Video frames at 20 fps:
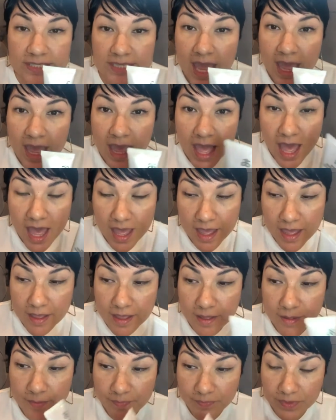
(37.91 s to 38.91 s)

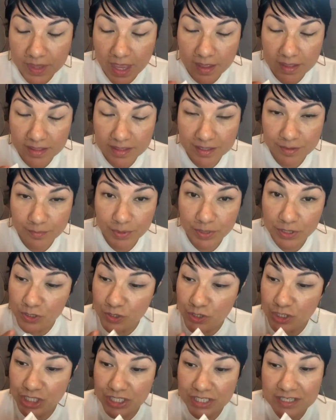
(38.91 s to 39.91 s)
the Pollution
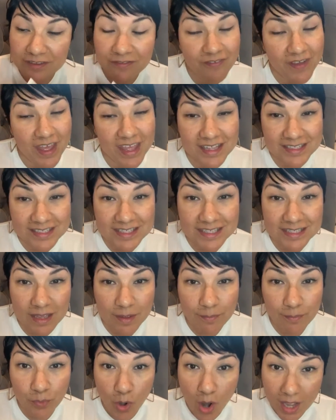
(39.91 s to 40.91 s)
Defense
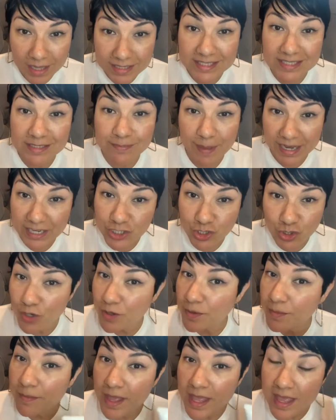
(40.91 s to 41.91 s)
Broad Spectrum
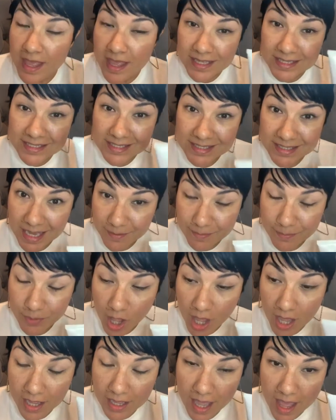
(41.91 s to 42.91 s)

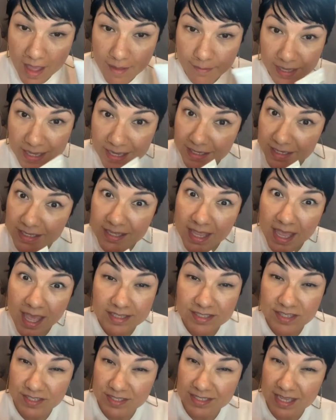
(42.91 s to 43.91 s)
Sunblock. It has
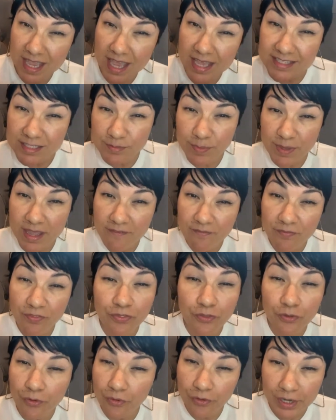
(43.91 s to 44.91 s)
SPF
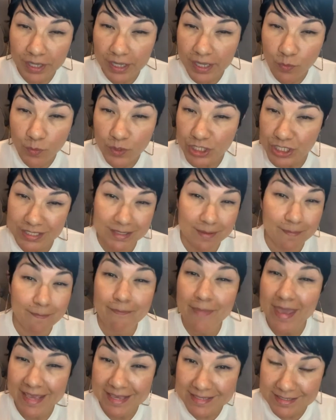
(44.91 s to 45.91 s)
30, which is
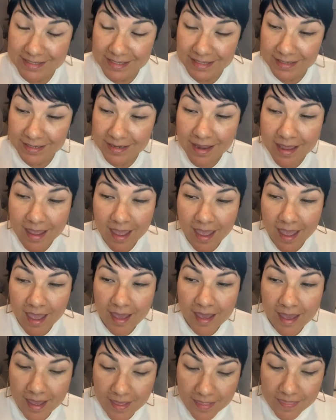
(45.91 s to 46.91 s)
amazing.
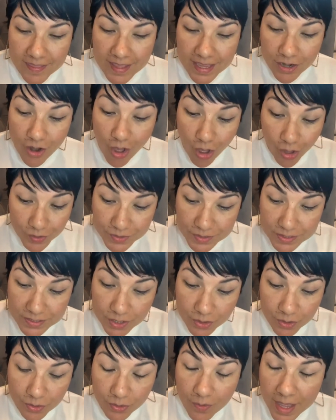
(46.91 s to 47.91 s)
And then also
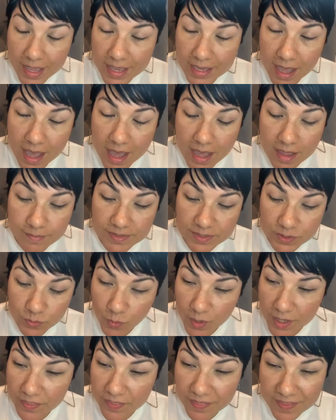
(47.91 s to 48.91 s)
it comes with
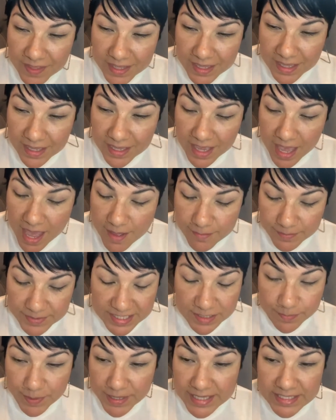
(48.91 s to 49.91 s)
the
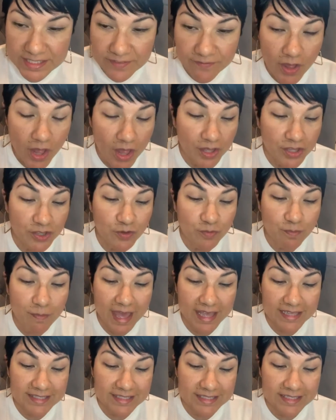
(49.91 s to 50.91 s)
Speaks Volume
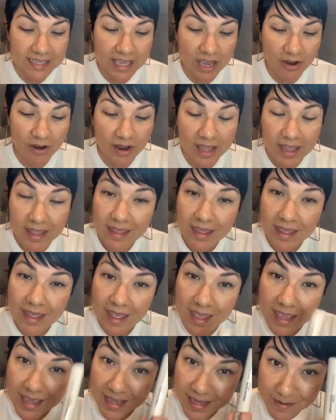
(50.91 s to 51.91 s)
Mascara
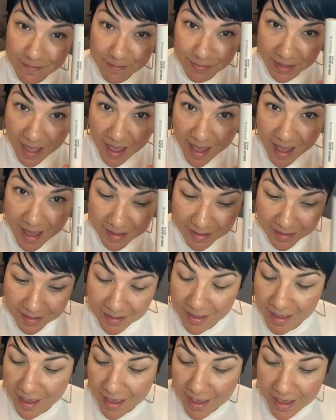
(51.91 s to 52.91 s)
in black.
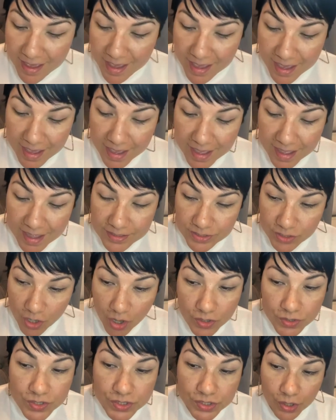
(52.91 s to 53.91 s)
And
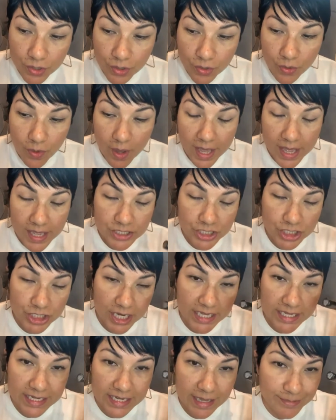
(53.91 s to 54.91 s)
also a Shake It
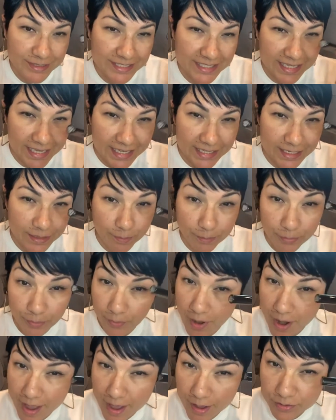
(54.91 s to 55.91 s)
Up Tinted
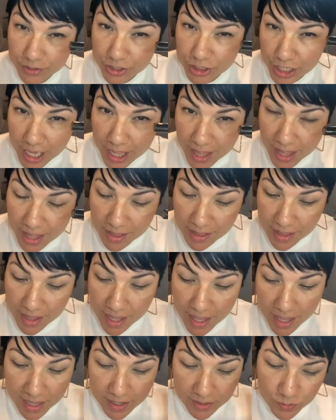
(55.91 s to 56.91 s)
Brow Gel,
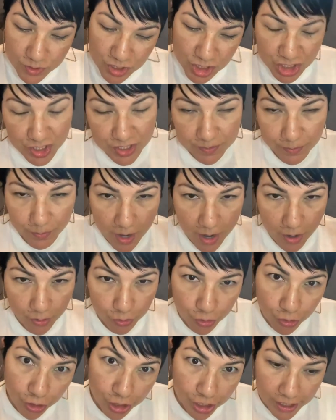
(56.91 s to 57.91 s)
which is the brow
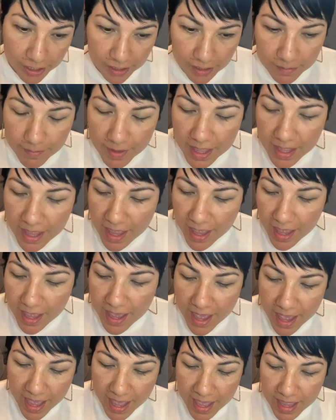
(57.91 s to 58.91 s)
cream,
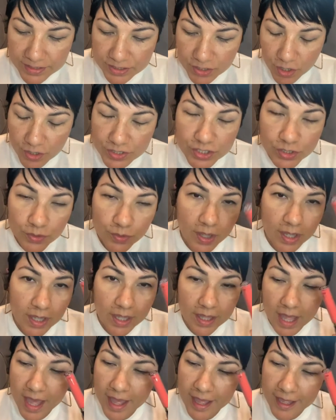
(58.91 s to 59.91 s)
and also
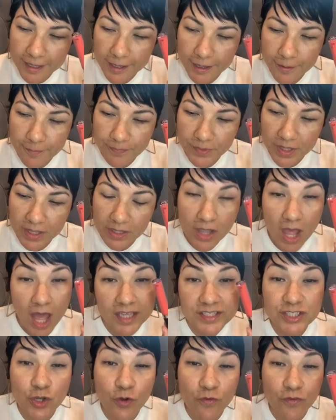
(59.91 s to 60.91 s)
a glossed
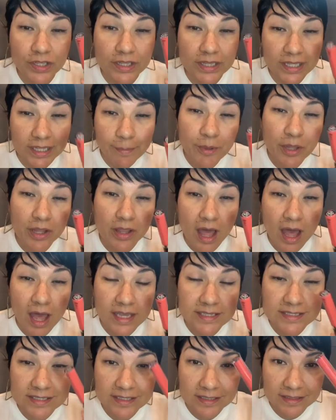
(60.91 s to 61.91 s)
over lip gloss,
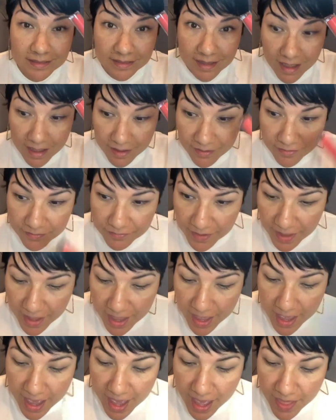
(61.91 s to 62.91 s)
Love.
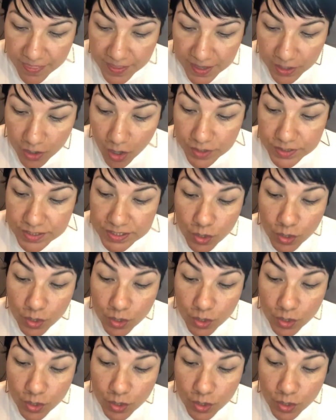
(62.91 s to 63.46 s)
And then also a